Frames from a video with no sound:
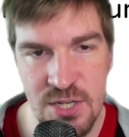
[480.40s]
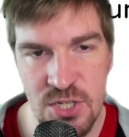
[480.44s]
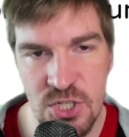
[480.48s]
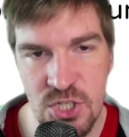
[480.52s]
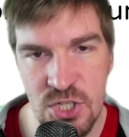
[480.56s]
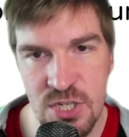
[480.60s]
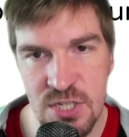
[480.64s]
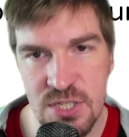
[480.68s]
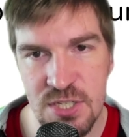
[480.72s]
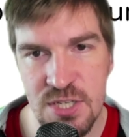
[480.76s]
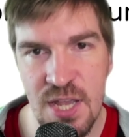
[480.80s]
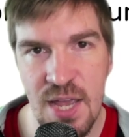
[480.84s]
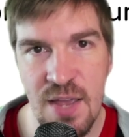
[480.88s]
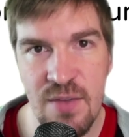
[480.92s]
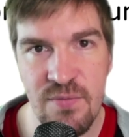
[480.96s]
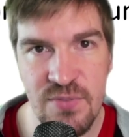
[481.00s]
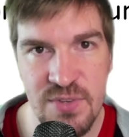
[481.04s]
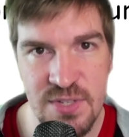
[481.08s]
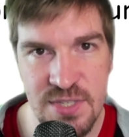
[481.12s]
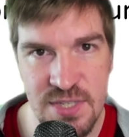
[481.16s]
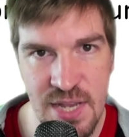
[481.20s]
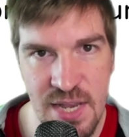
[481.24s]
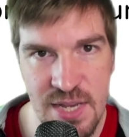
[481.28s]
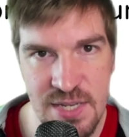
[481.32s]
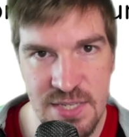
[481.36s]
slides, just to
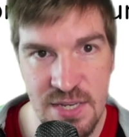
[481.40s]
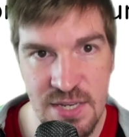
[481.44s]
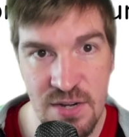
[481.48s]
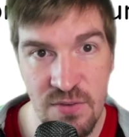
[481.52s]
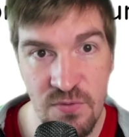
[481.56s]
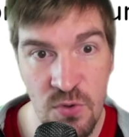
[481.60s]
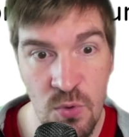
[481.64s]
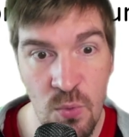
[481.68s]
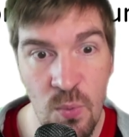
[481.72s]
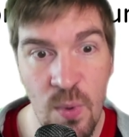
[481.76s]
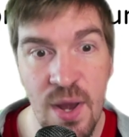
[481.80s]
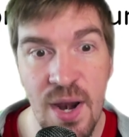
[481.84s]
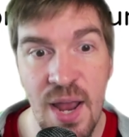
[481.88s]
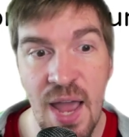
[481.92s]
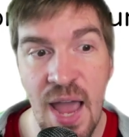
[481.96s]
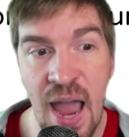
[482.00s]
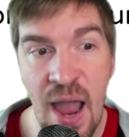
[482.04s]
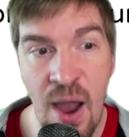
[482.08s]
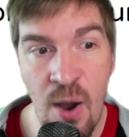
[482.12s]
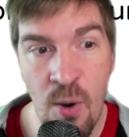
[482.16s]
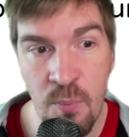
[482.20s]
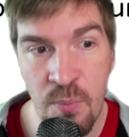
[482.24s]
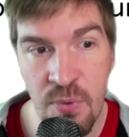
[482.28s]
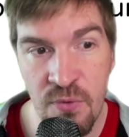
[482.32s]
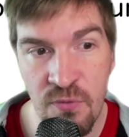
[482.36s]
emphasize that if you want
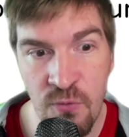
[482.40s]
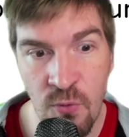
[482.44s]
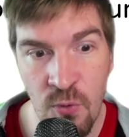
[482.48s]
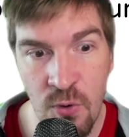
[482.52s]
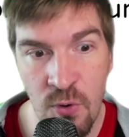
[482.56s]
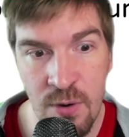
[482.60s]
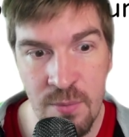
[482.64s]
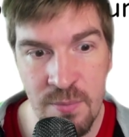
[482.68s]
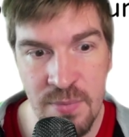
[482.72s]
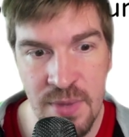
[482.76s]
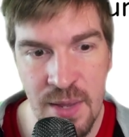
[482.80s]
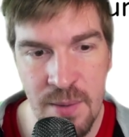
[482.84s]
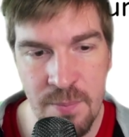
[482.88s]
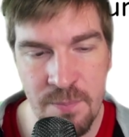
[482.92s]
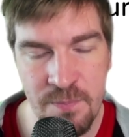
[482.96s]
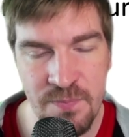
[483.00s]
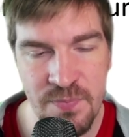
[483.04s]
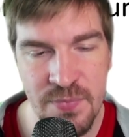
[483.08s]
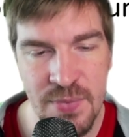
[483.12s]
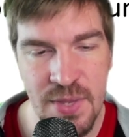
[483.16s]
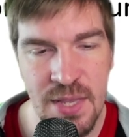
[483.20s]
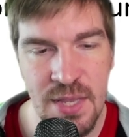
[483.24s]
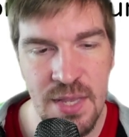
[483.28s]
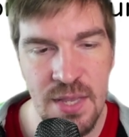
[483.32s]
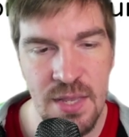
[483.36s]
to outperform
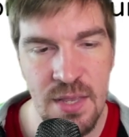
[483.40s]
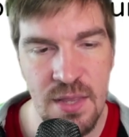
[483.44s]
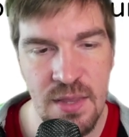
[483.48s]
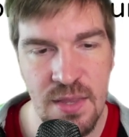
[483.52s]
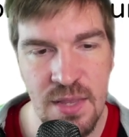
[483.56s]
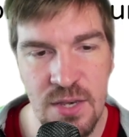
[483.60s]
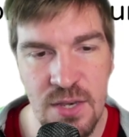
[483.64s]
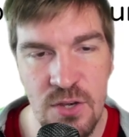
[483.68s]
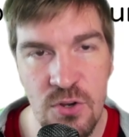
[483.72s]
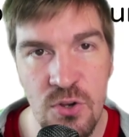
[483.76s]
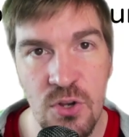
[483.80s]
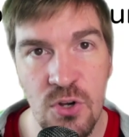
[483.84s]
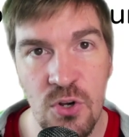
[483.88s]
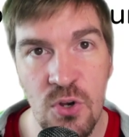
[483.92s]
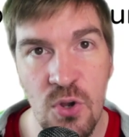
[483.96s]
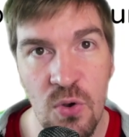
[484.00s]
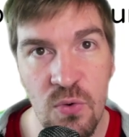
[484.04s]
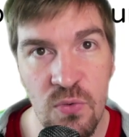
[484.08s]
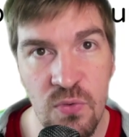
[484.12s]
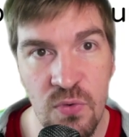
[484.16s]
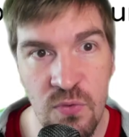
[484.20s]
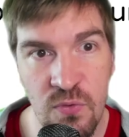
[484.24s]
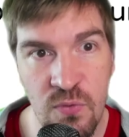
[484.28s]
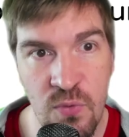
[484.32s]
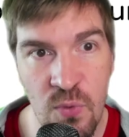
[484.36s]
them, then you could
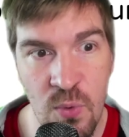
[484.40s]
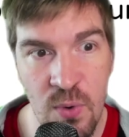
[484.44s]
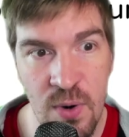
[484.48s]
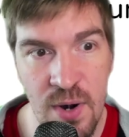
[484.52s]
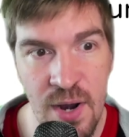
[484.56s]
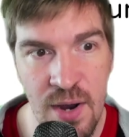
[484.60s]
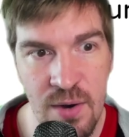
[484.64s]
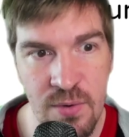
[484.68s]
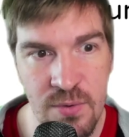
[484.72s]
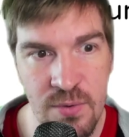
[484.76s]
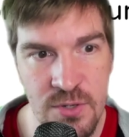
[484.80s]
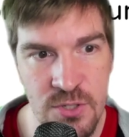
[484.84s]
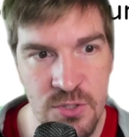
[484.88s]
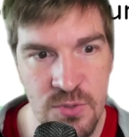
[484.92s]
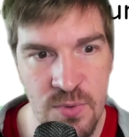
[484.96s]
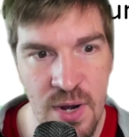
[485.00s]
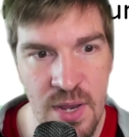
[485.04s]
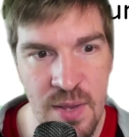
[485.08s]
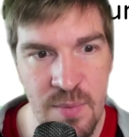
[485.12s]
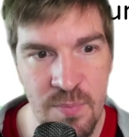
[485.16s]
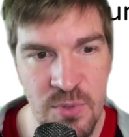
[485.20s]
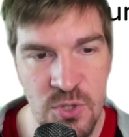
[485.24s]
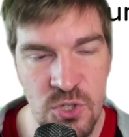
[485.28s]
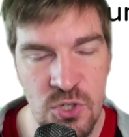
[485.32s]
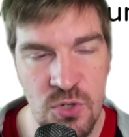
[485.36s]
go for 4 hours,
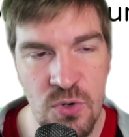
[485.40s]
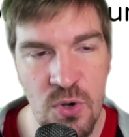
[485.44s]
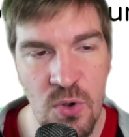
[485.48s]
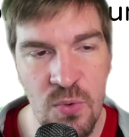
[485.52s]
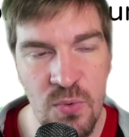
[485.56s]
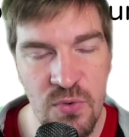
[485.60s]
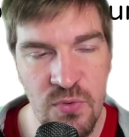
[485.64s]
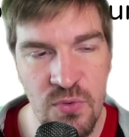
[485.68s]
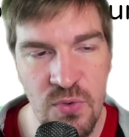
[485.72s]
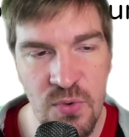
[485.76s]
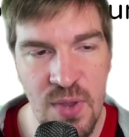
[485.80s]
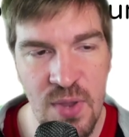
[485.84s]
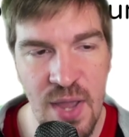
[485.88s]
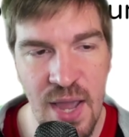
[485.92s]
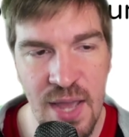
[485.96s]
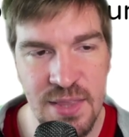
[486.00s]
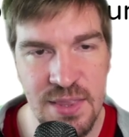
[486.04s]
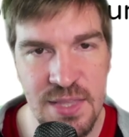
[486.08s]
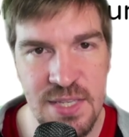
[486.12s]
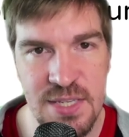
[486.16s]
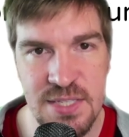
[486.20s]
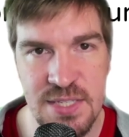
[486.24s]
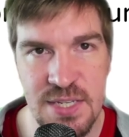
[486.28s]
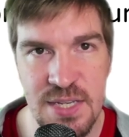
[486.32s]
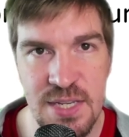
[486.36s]
right? But if you
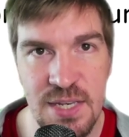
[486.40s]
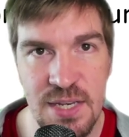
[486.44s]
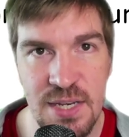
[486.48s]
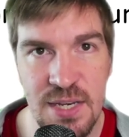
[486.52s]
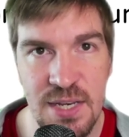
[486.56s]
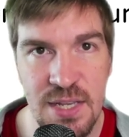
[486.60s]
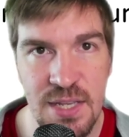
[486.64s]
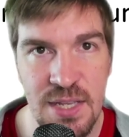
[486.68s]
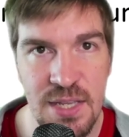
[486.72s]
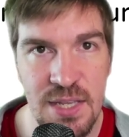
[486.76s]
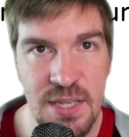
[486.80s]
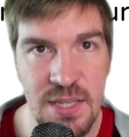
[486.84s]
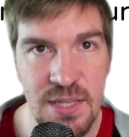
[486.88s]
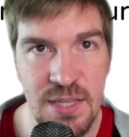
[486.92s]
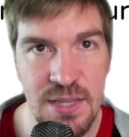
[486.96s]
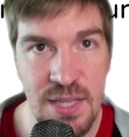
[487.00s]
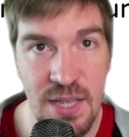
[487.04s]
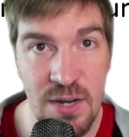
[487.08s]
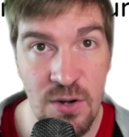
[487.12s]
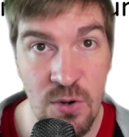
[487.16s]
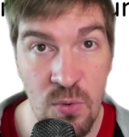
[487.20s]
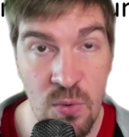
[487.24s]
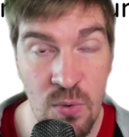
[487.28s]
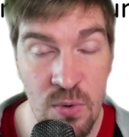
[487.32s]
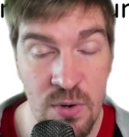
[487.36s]
got this in,
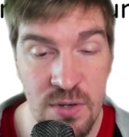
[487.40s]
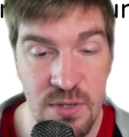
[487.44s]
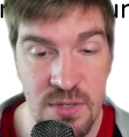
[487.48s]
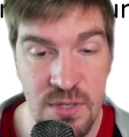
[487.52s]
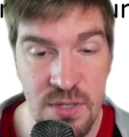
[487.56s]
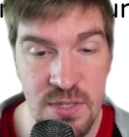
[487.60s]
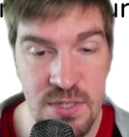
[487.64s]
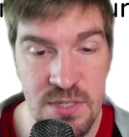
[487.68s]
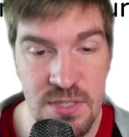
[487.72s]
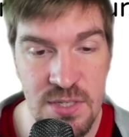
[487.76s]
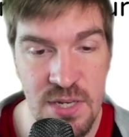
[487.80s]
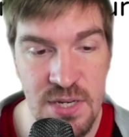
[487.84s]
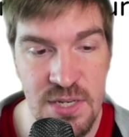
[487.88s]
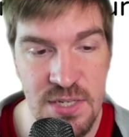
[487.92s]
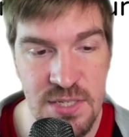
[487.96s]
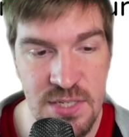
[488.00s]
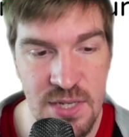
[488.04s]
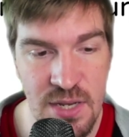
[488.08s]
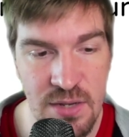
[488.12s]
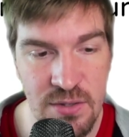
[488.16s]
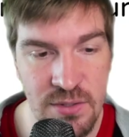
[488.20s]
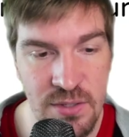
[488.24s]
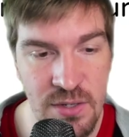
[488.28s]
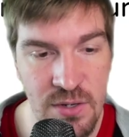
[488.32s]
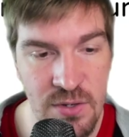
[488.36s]
that according to the
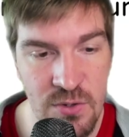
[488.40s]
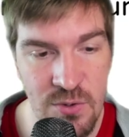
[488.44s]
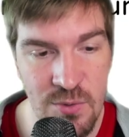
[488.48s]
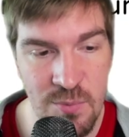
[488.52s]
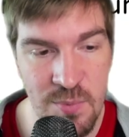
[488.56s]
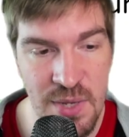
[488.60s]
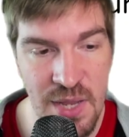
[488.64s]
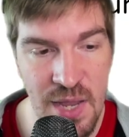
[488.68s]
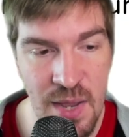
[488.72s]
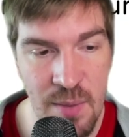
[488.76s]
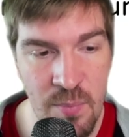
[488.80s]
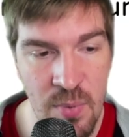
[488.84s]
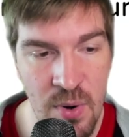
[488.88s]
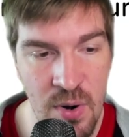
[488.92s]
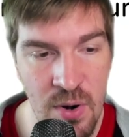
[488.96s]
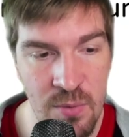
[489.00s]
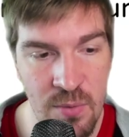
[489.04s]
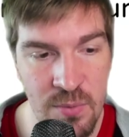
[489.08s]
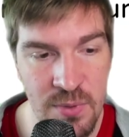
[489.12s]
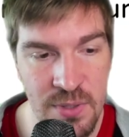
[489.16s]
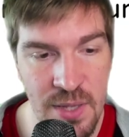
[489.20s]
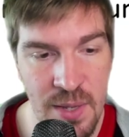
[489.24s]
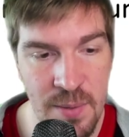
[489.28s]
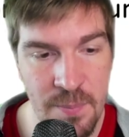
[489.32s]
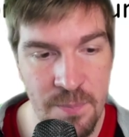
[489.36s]
studies out there, you'd be at
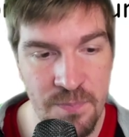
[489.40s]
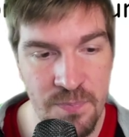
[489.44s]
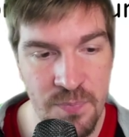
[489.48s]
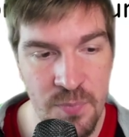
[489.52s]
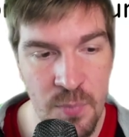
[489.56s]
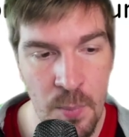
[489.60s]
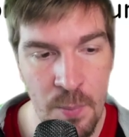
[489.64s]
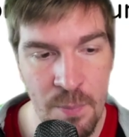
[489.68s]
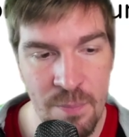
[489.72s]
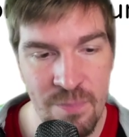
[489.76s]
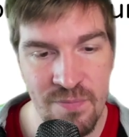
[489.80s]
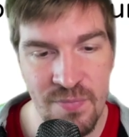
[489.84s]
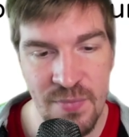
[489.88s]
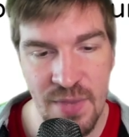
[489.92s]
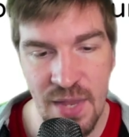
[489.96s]
par with them.